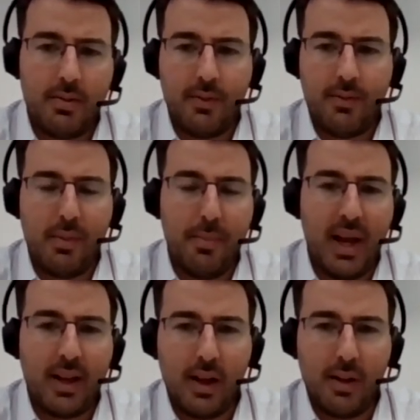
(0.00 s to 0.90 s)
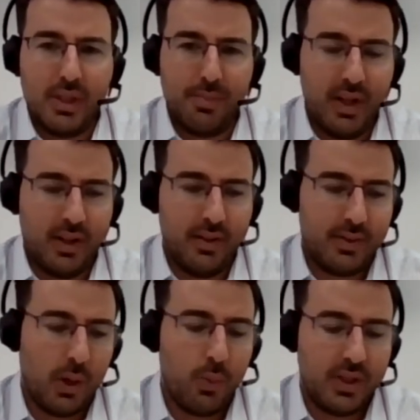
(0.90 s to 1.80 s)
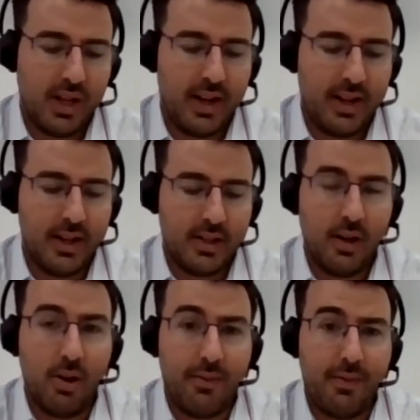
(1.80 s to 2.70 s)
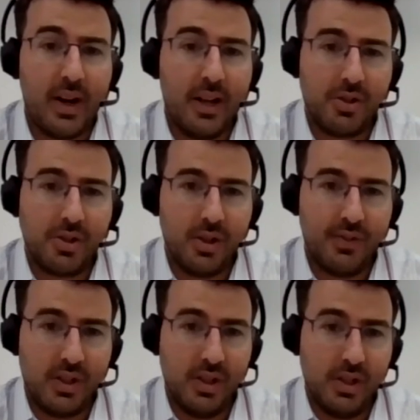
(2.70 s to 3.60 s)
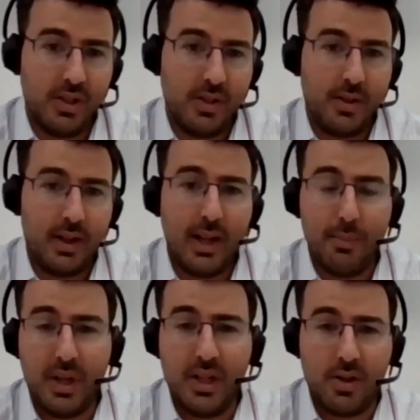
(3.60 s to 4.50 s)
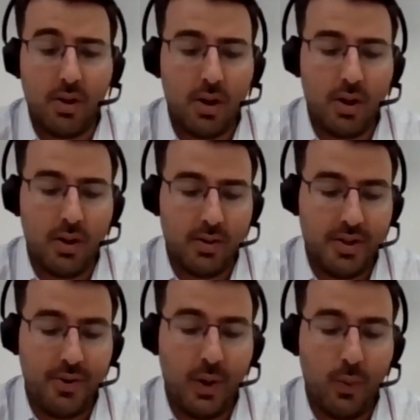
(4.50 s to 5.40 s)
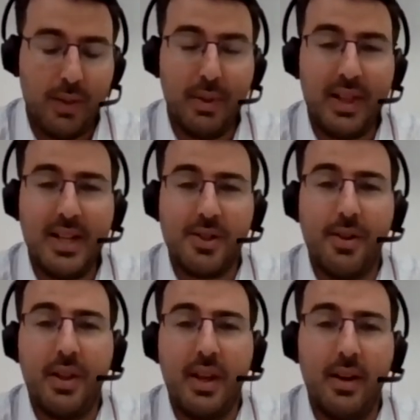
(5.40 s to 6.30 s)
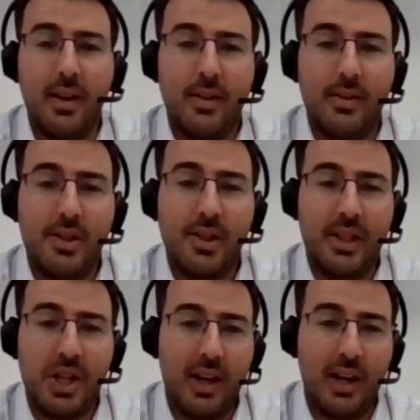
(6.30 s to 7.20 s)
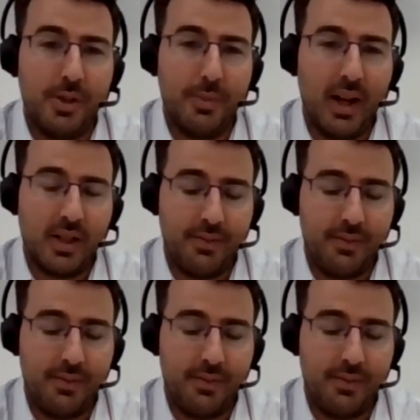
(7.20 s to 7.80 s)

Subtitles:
from the banking perspective. So I would say, yes, a lot of financial services companies are doing well, but these are the challenger banks. If